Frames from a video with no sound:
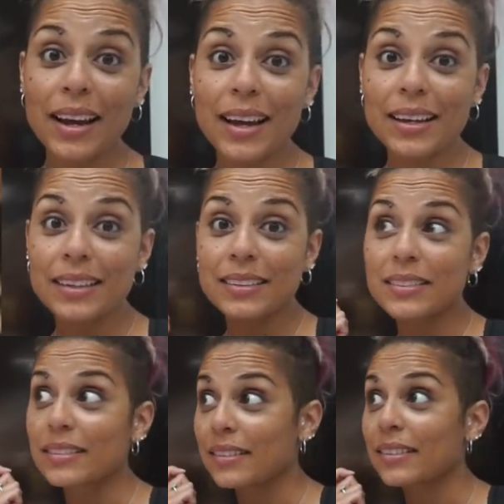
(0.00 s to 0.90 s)

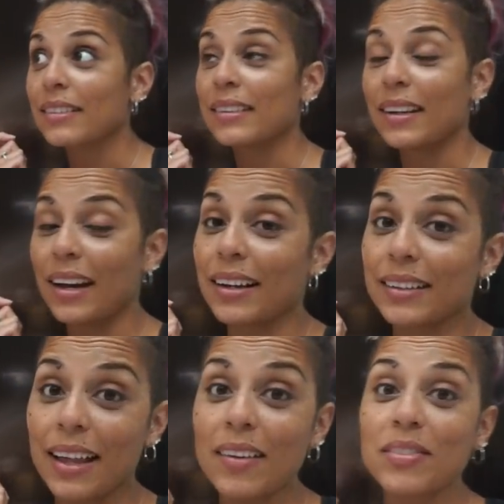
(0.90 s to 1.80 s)
guys, I
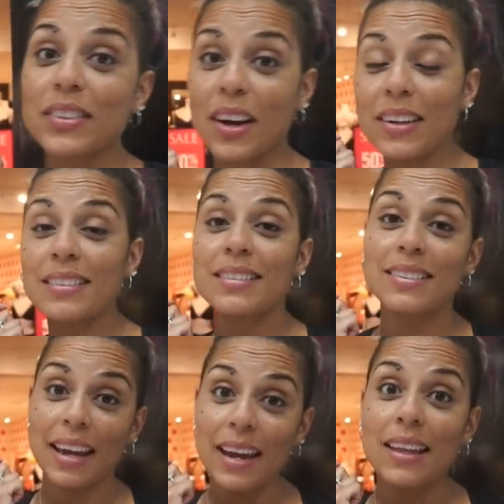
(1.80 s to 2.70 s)
left
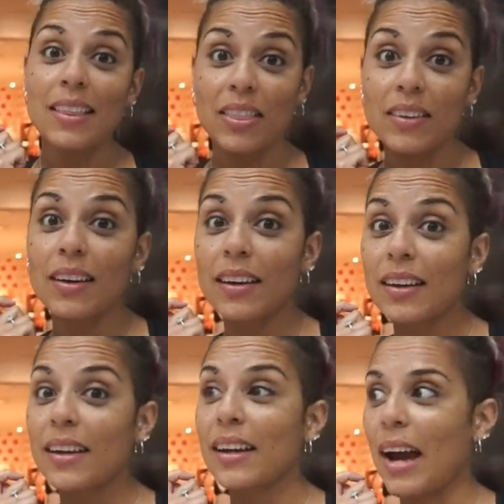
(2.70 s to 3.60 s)
unscathed.
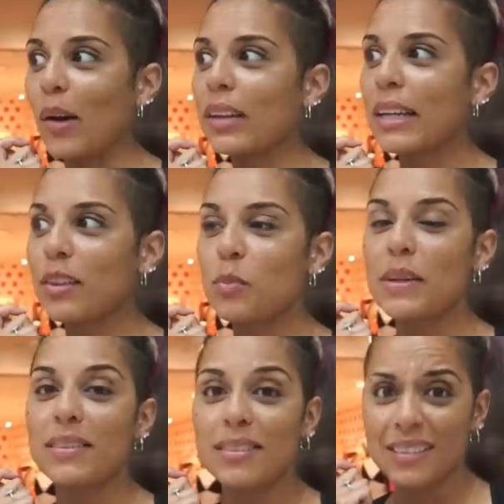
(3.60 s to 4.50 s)
I only had to
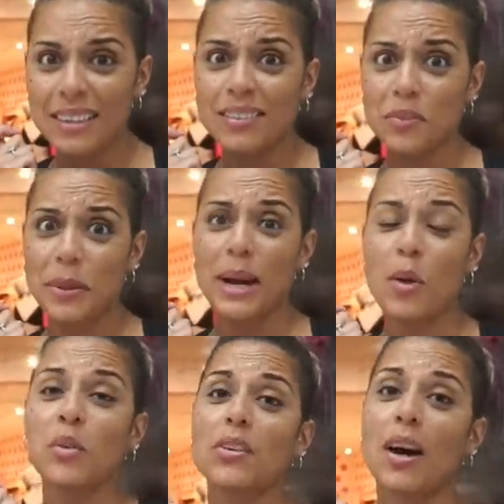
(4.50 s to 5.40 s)
spend six of my
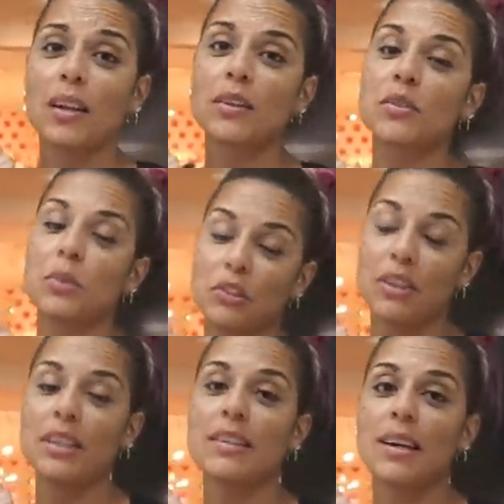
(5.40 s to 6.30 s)
own dollars, which
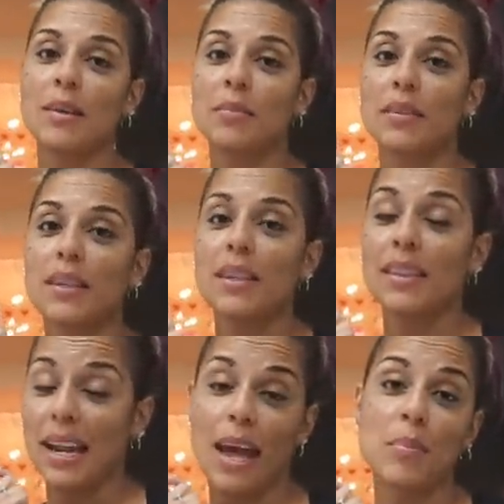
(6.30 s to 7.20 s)
anytime
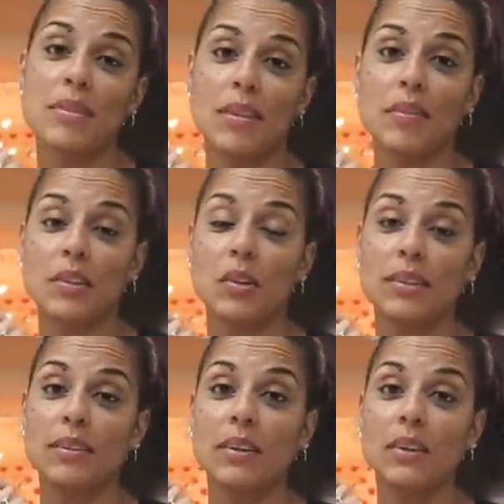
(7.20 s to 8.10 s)
that happens at
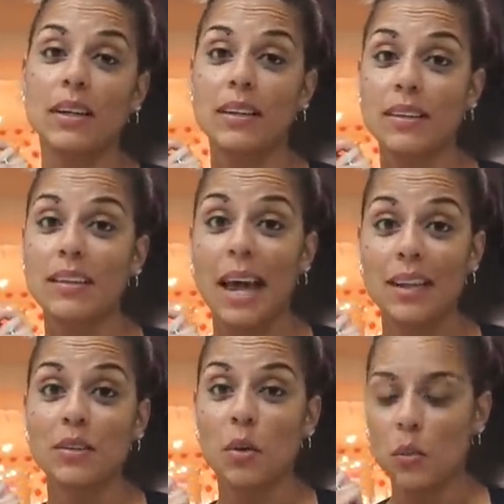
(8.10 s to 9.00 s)
Victoria's Secret, that
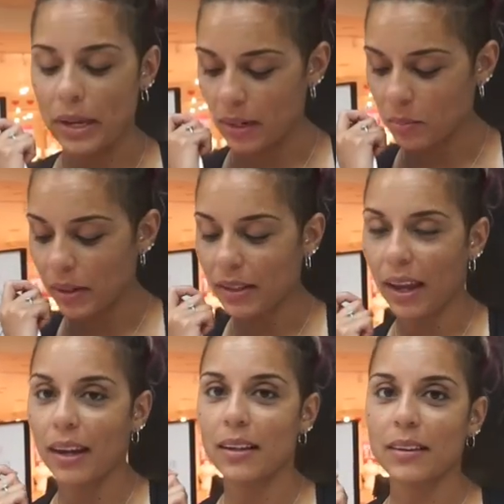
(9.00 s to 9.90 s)
is a win. But
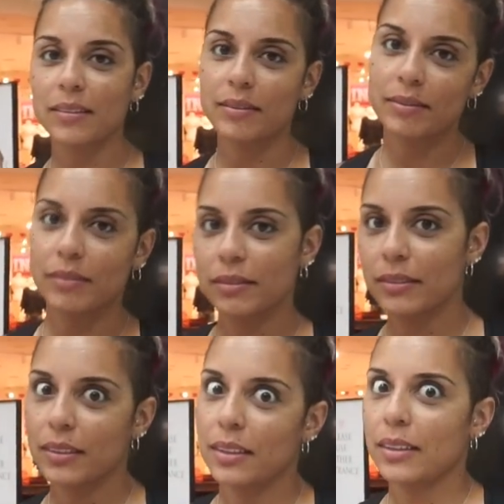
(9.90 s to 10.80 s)
like,
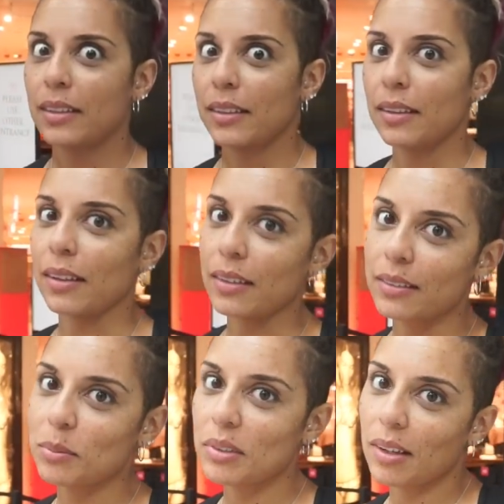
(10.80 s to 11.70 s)
there's
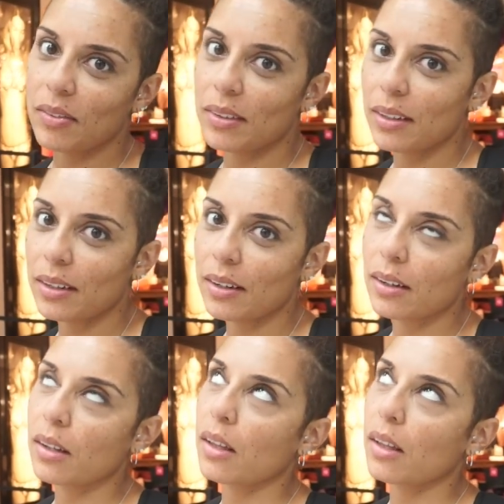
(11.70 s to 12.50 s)
some stuff in here.